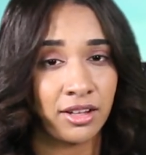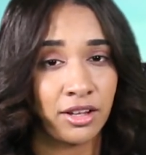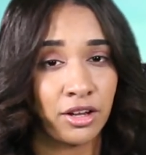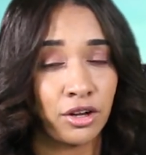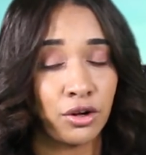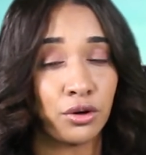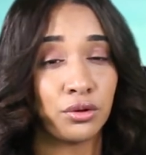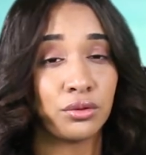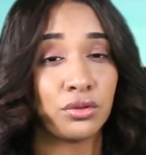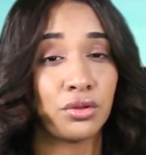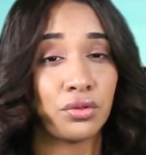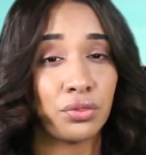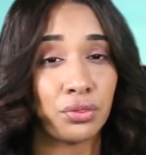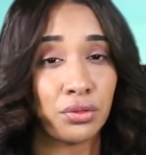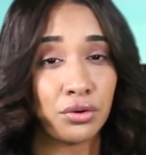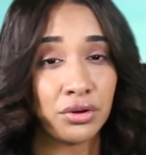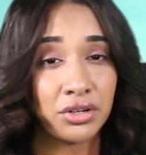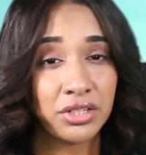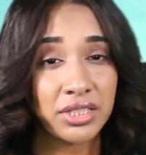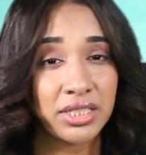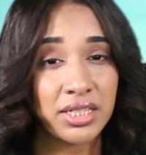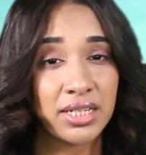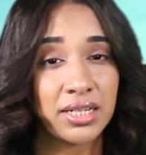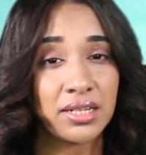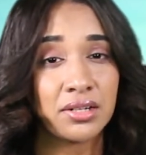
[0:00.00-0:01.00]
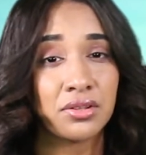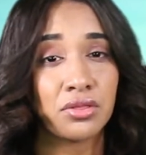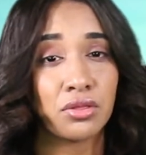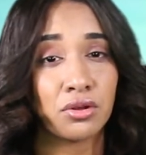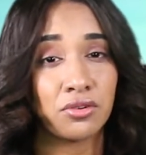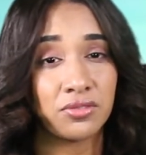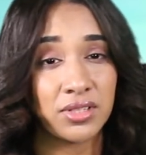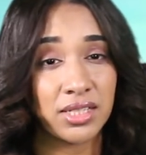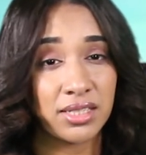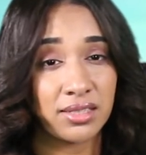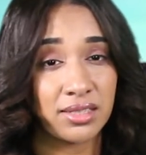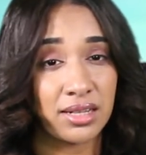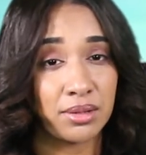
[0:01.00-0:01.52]
On the 13th of
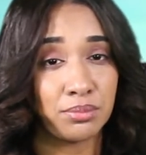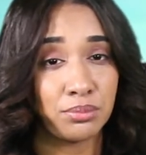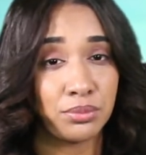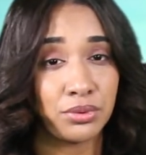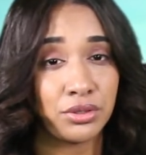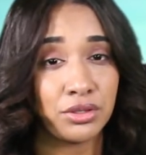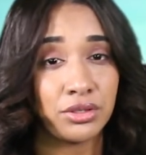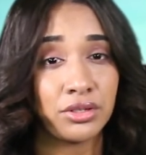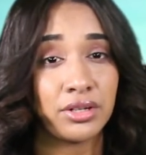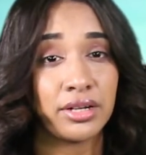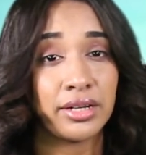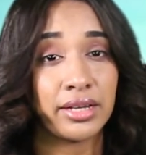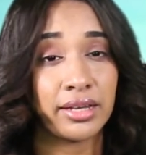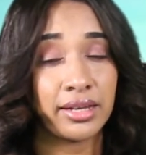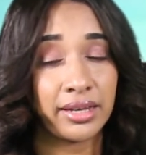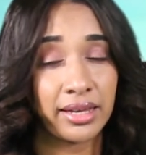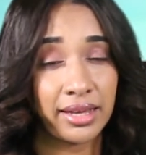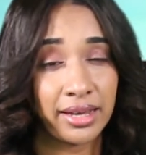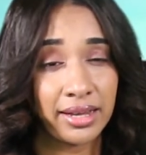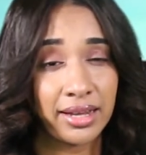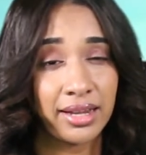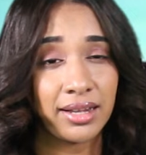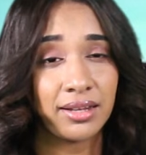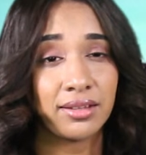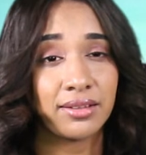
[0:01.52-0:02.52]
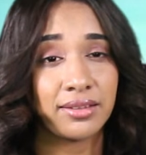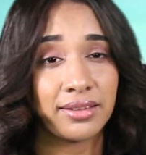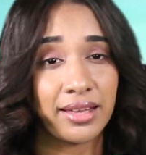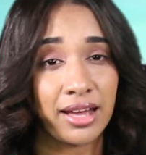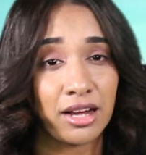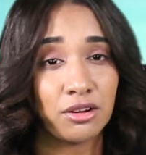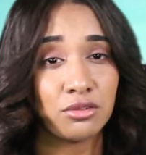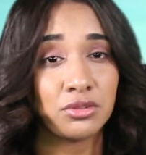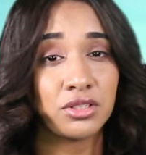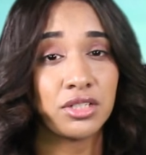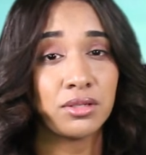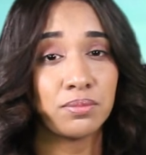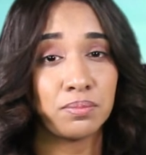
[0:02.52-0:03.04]
December,
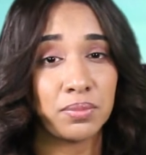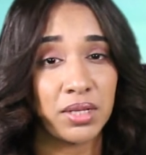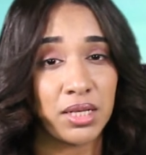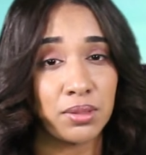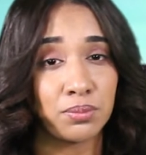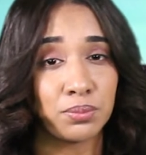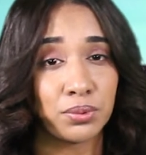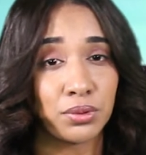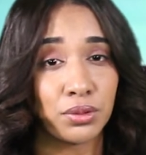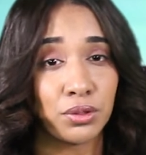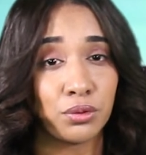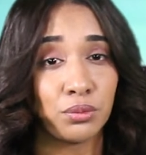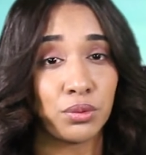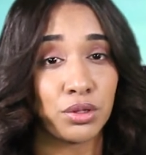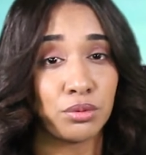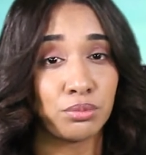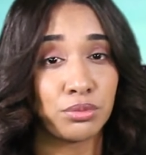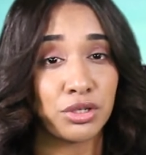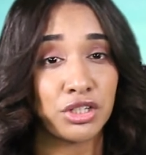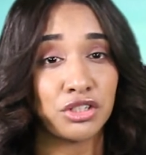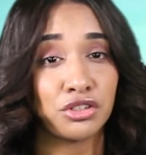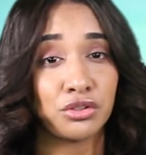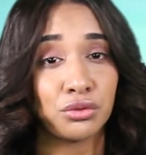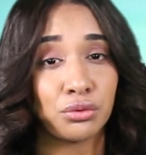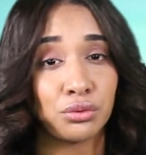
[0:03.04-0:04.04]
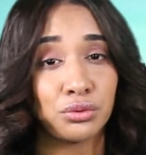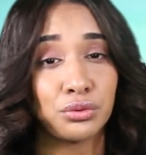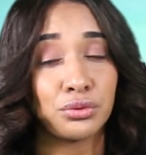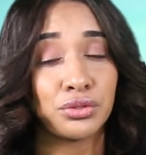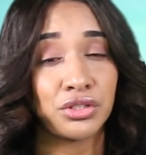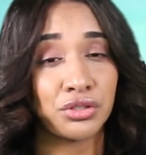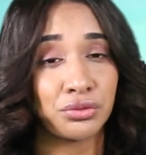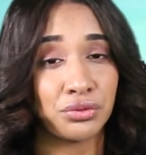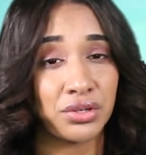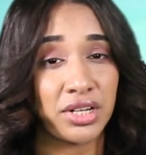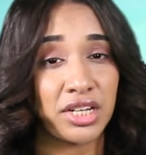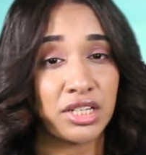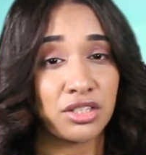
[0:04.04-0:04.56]
8,000 people will march through
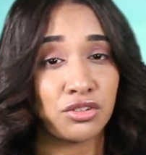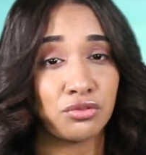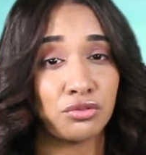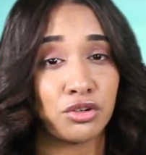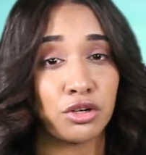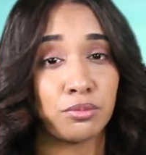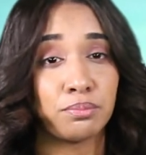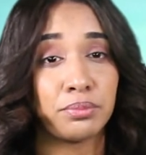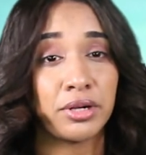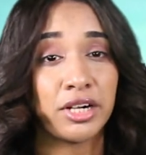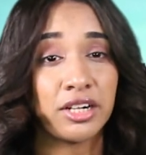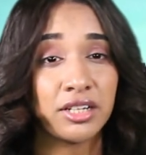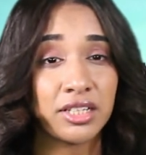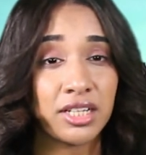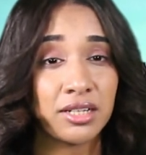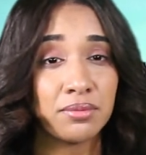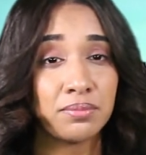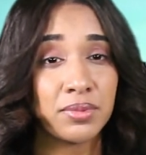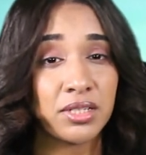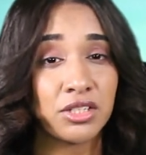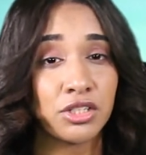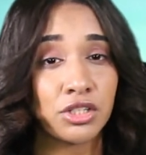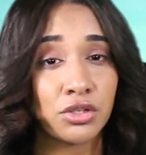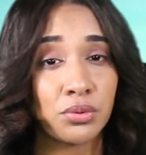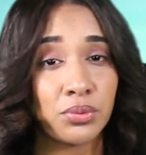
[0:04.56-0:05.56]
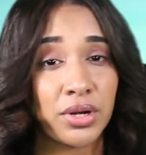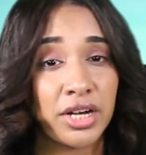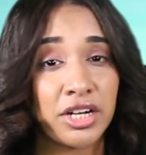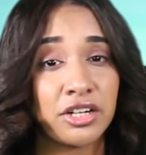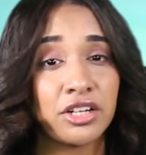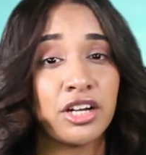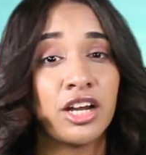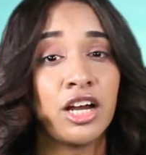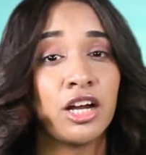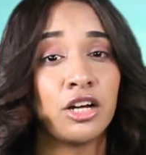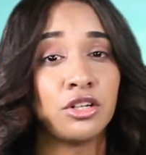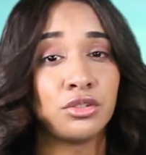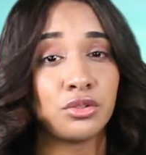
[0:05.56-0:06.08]
streets from Parliament
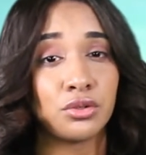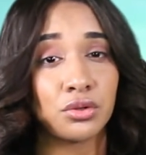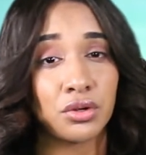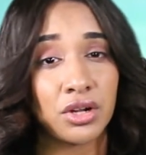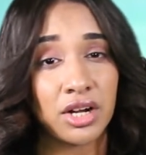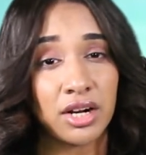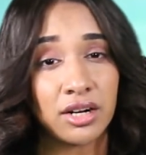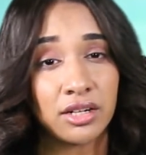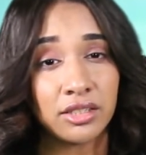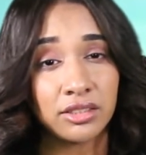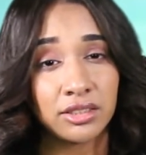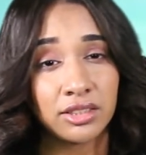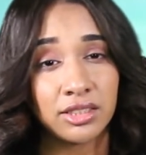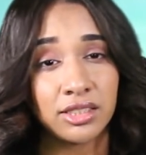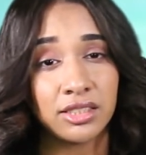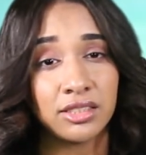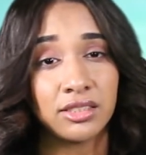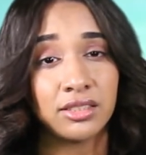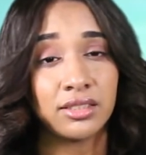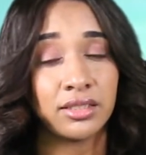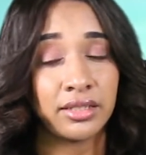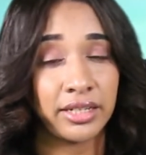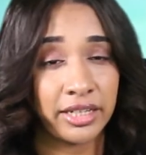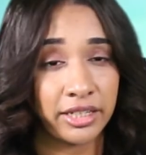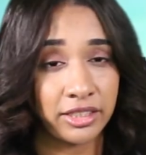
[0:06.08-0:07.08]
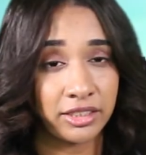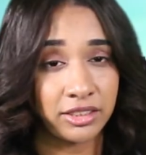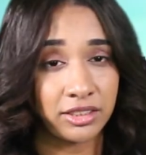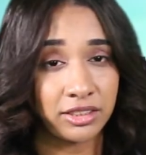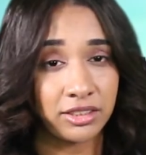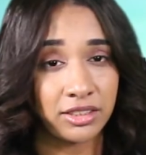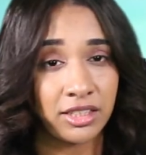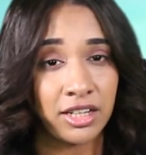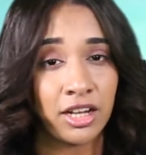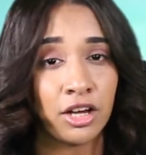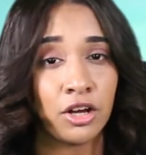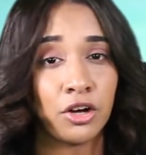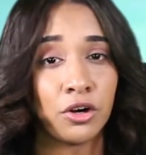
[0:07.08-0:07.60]
Square to Calton
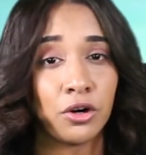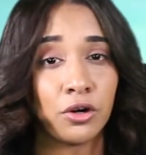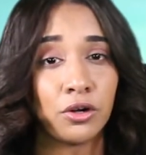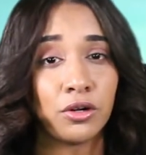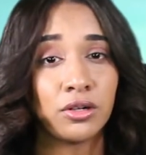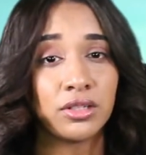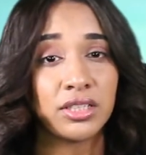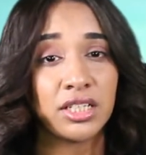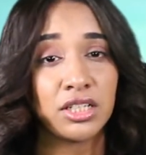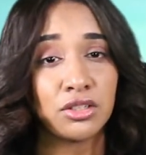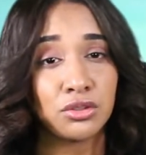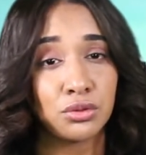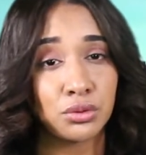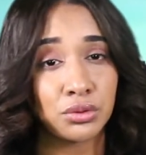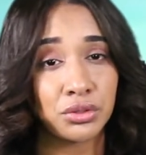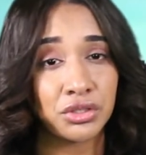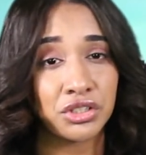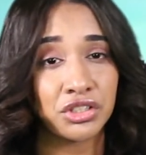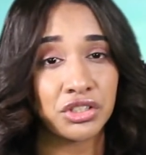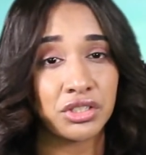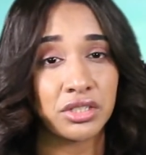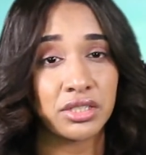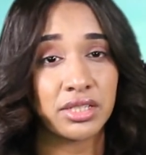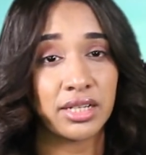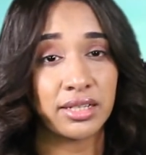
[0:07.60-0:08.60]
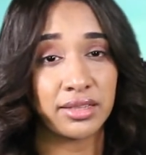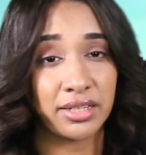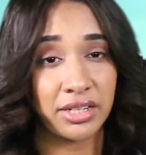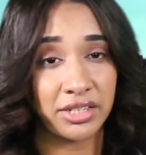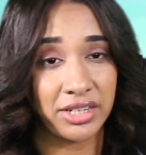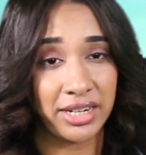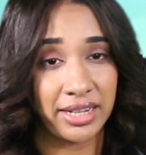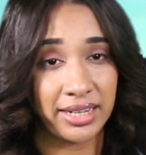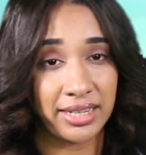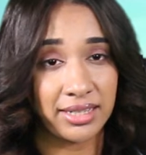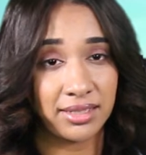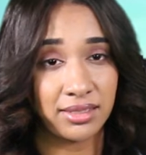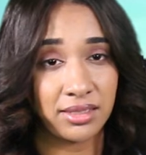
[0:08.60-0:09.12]
Hill, holding torches in their
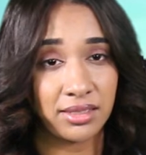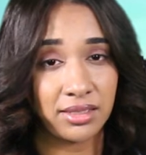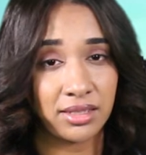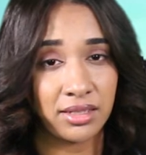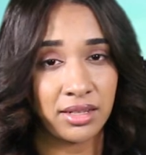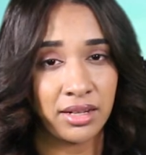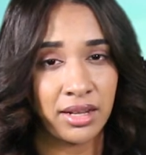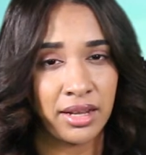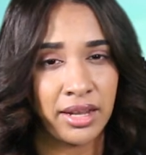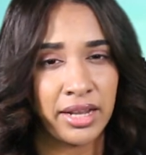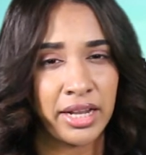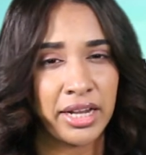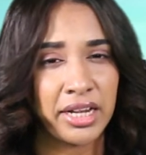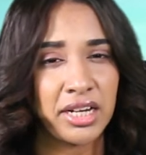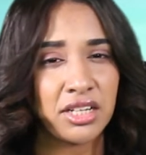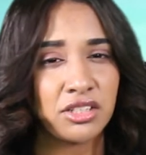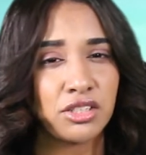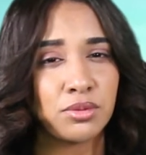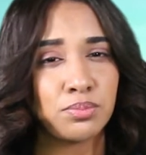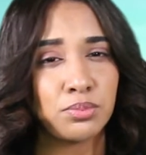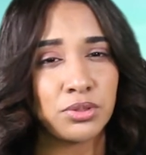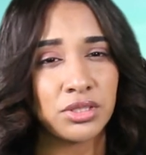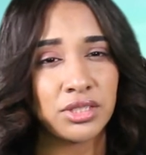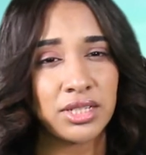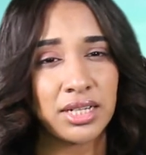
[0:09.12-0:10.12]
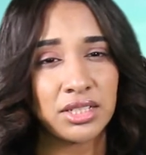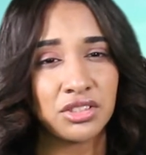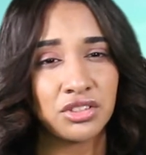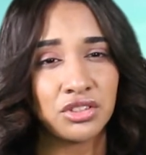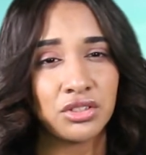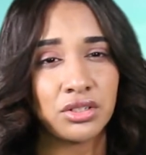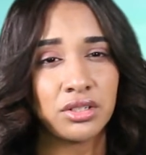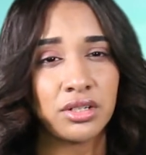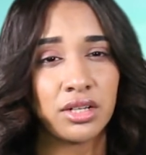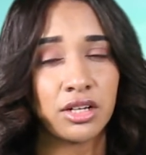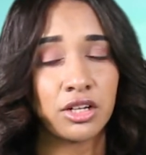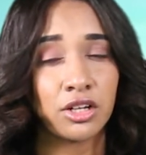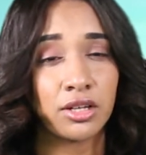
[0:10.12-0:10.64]
hands. It is a
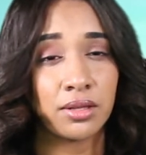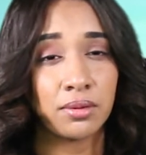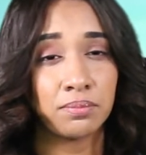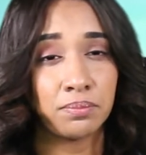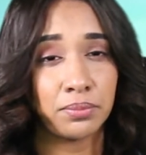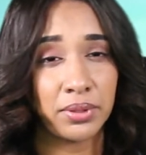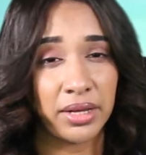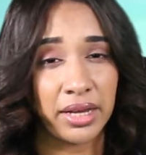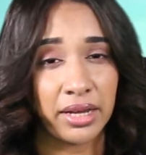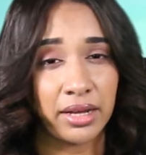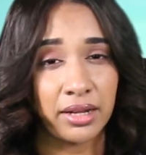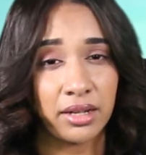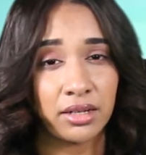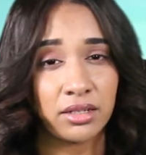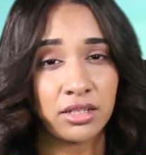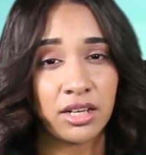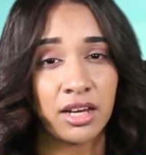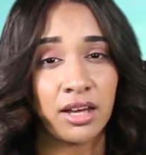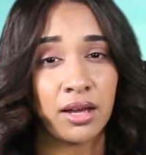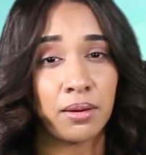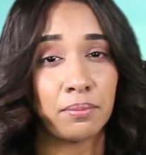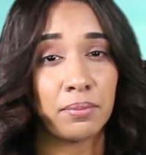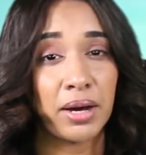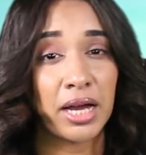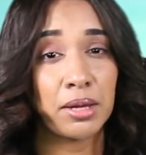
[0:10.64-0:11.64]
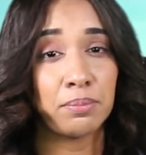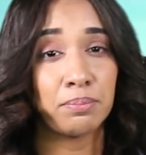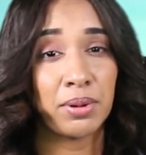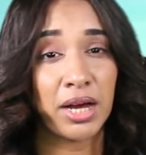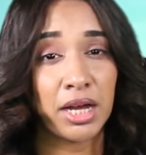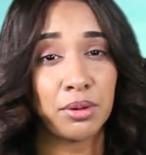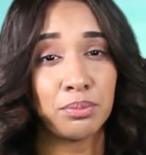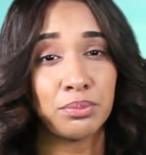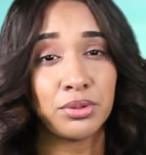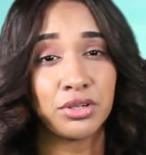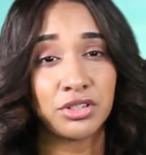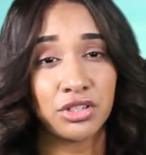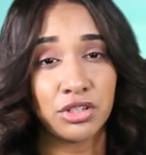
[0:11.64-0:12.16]
procession accompanied by
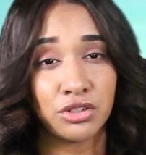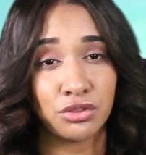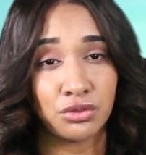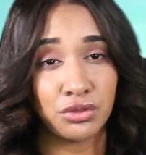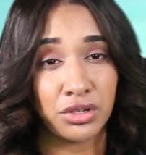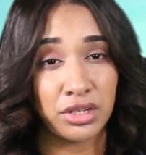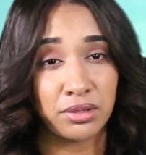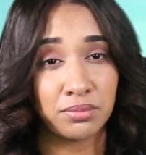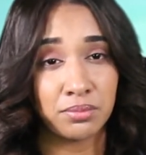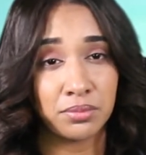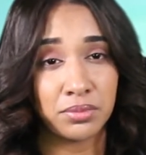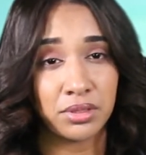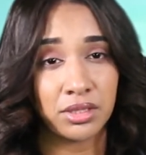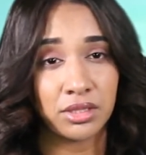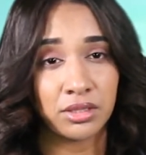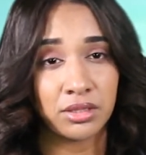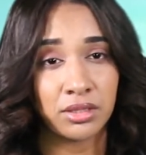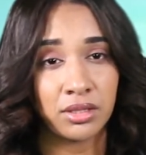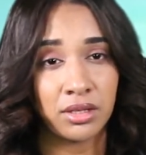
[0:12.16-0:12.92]
pipers and drums.